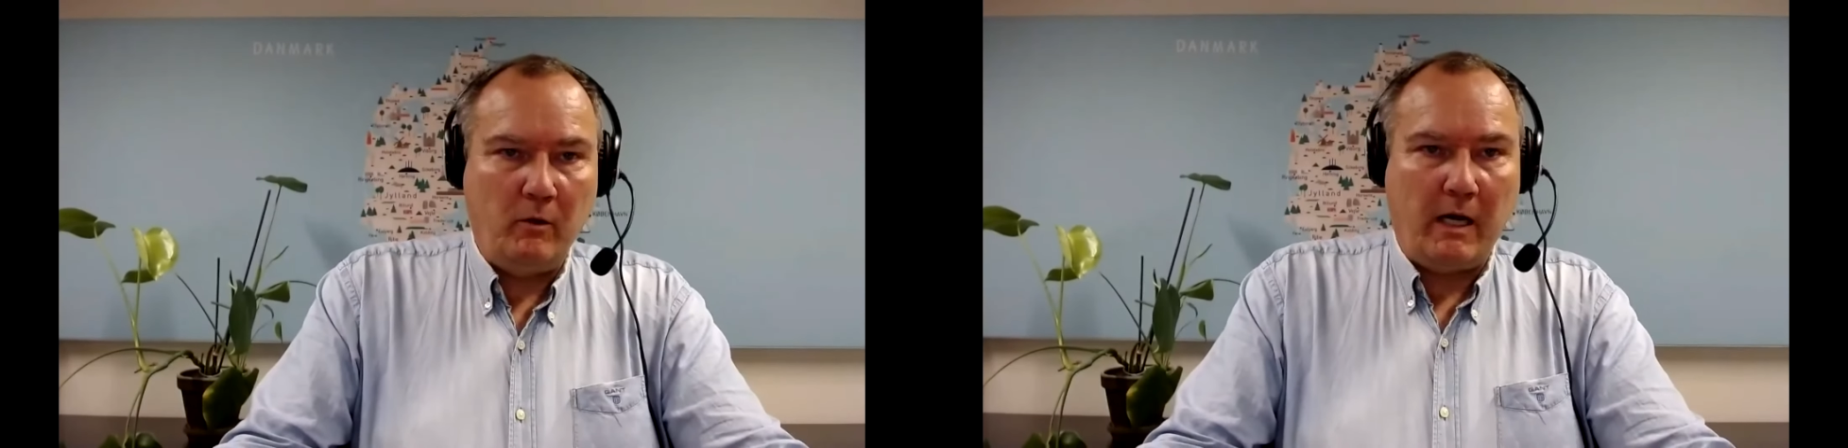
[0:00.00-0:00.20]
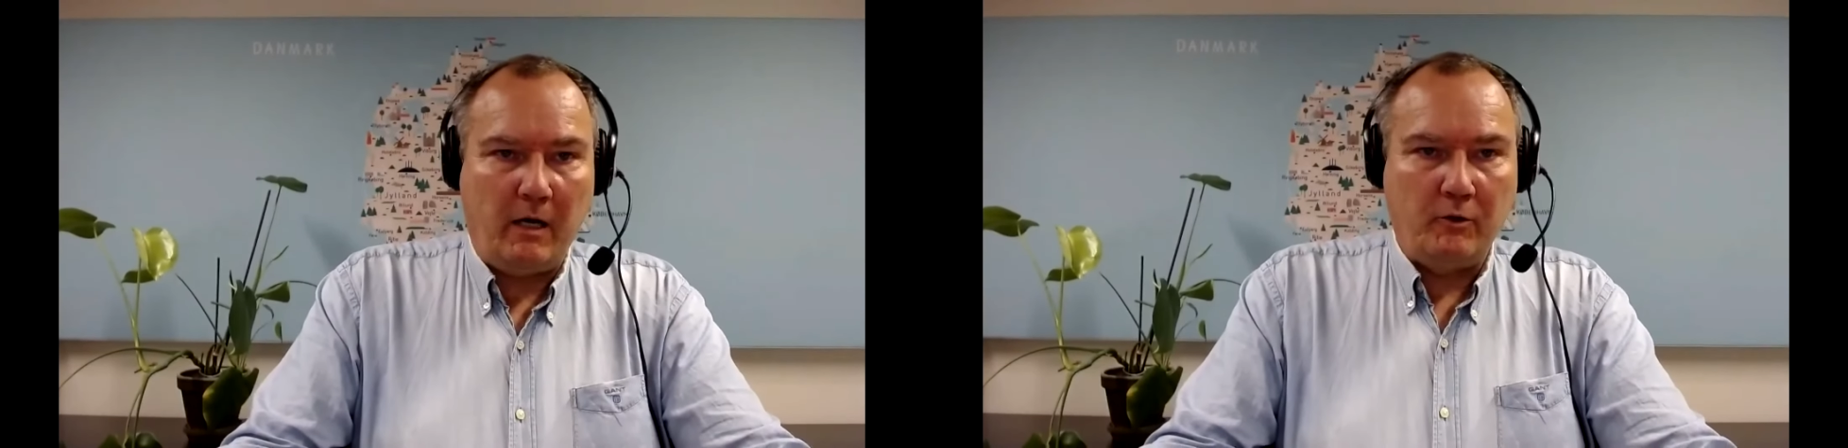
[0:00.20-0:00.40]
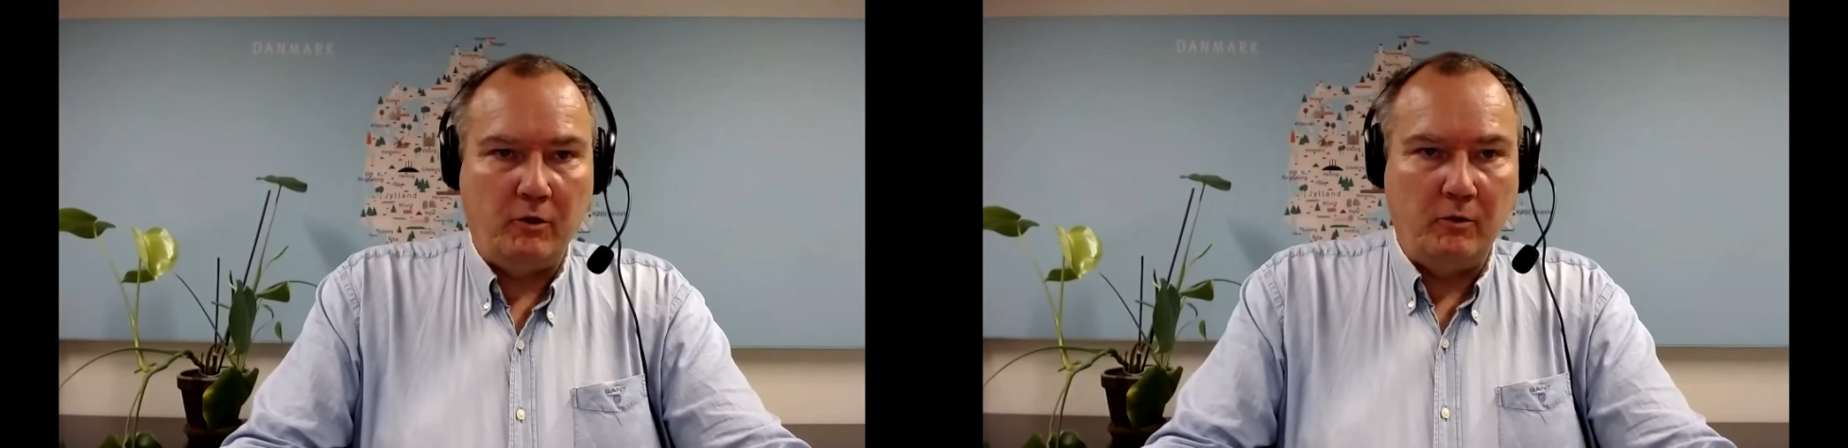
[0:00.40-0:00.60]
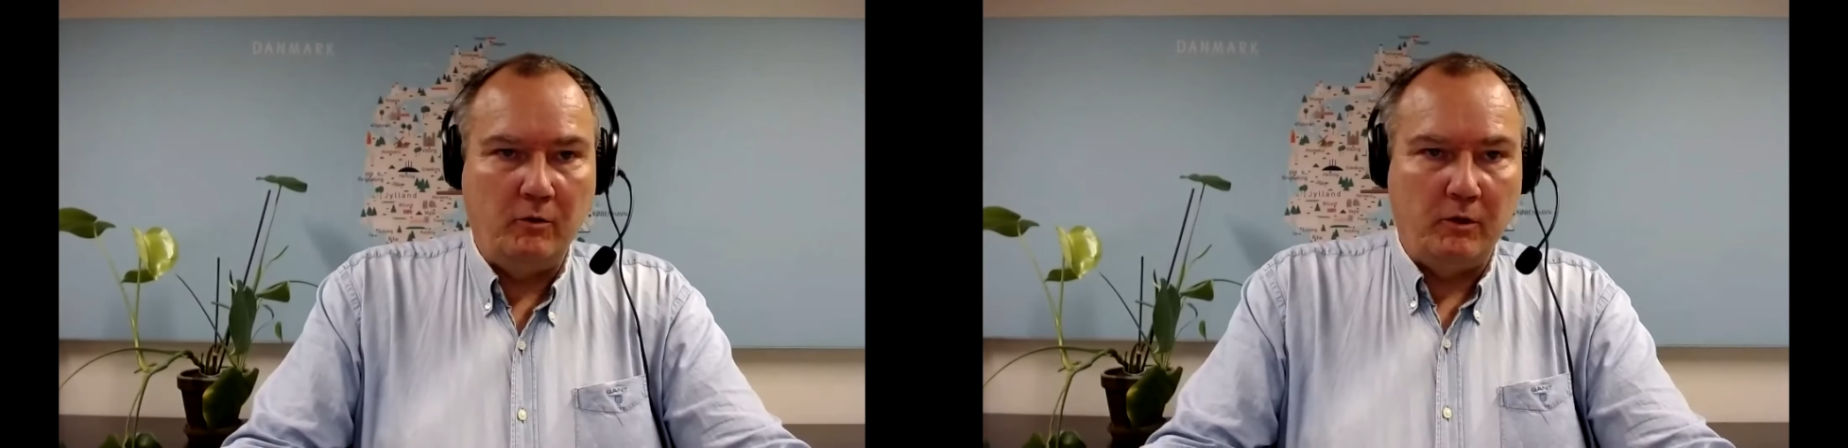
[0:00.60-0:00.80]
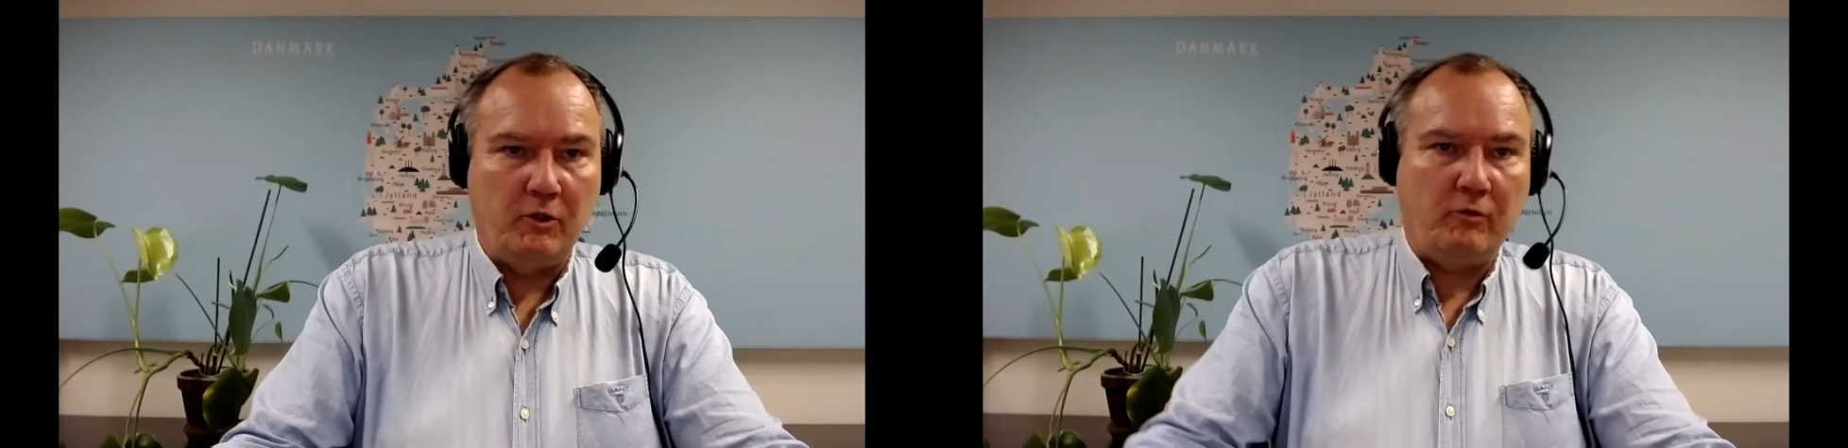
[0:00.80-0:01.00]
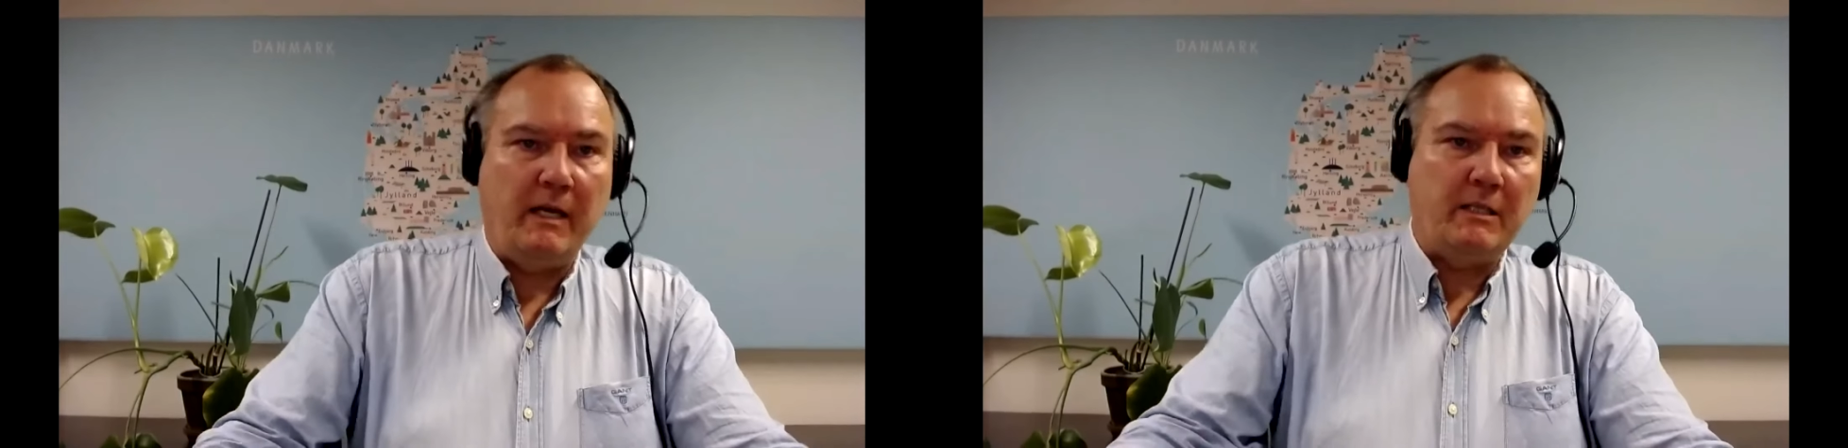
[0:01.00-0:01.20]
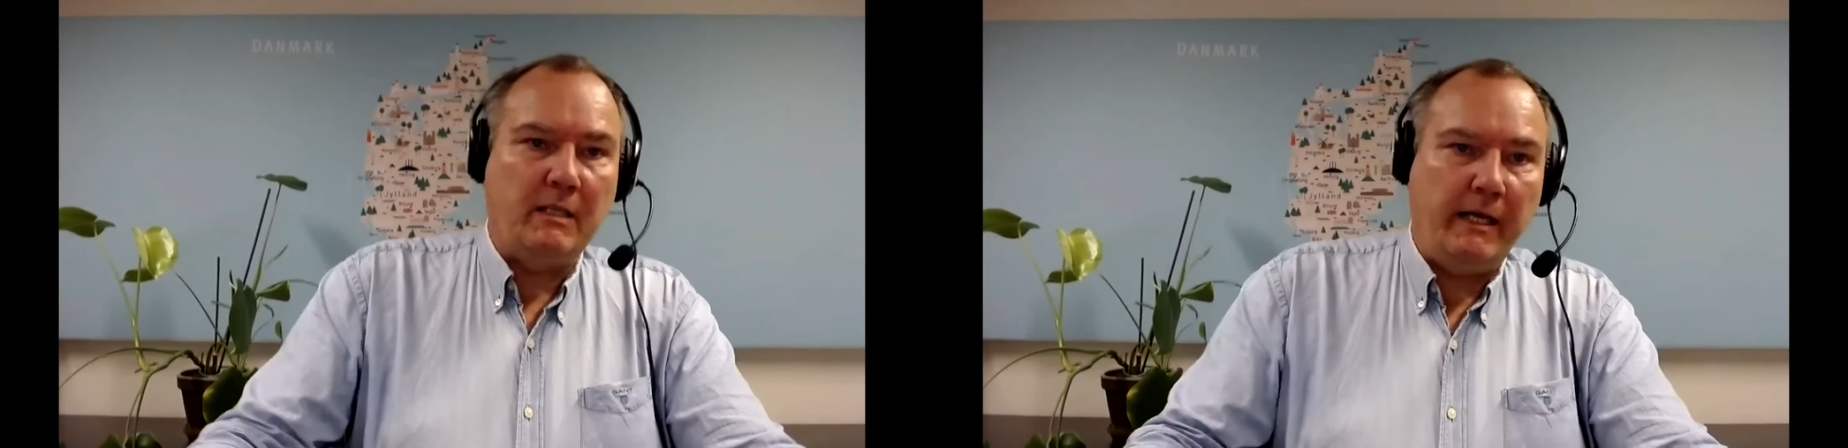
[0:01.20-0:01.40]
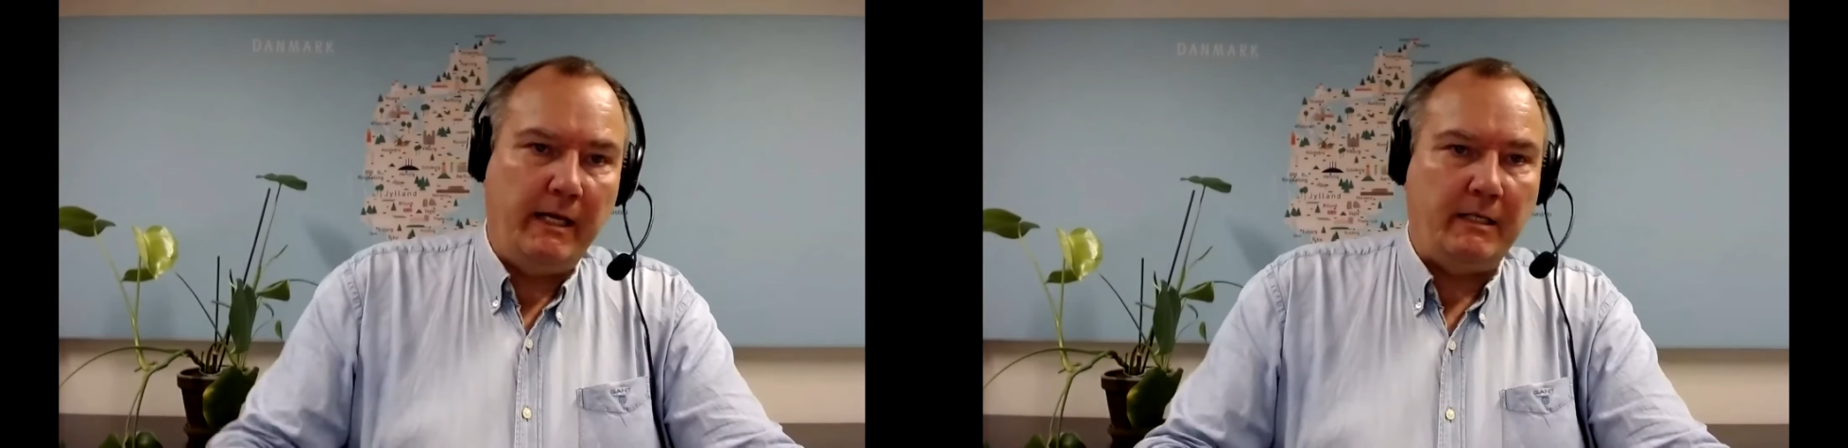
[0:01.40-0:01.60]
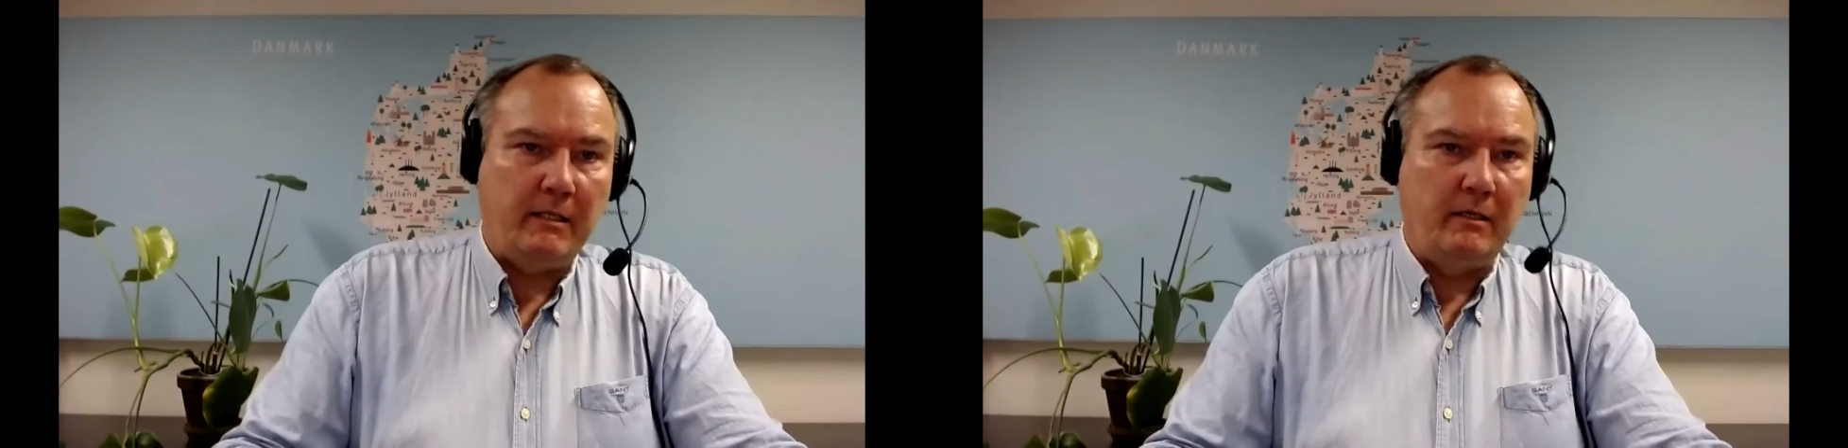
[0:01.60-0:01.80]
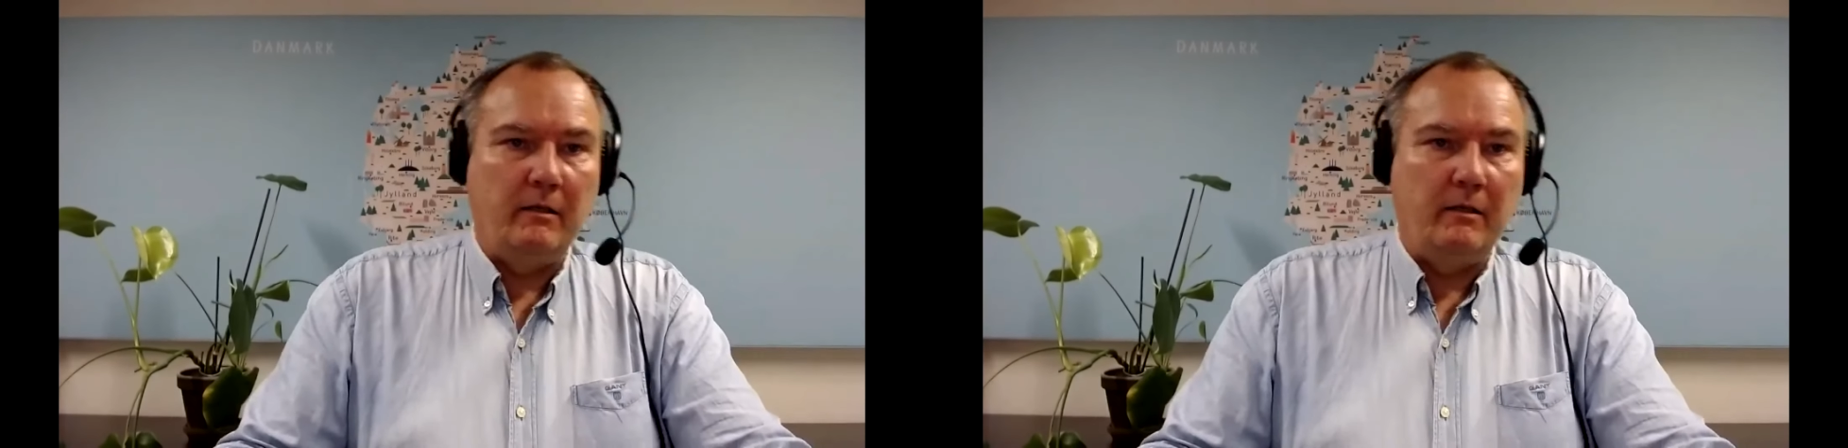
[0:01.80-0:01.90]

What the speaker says: how to translate